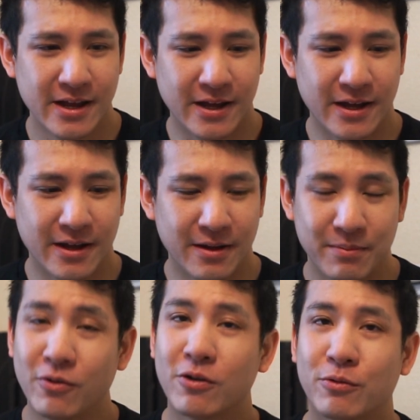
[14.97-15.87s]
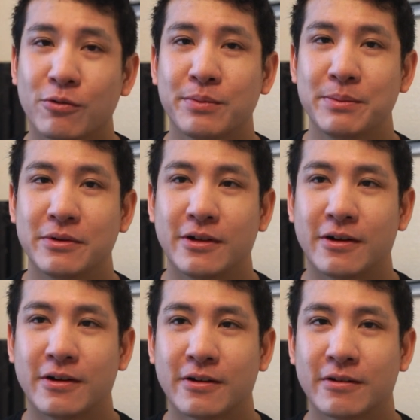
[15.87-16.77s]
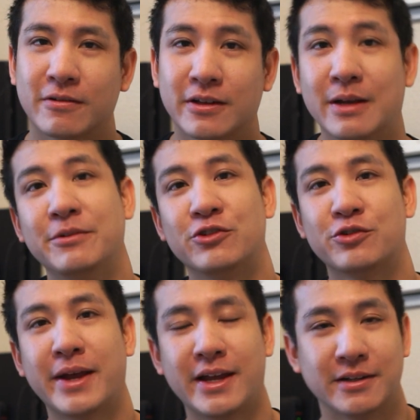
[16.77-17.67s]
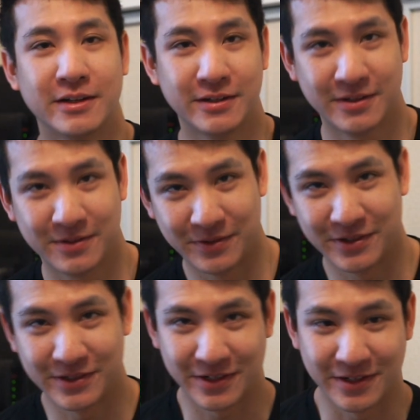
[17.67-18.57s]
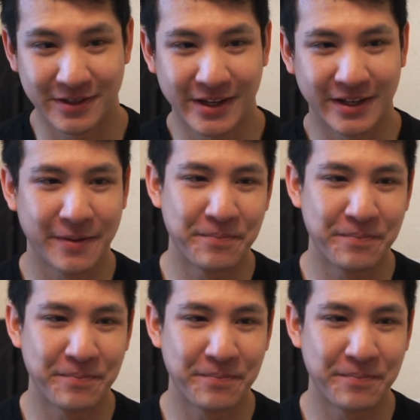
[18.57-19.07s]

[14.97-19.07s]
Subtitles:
more and more people are coming to Japan, which is a good thing.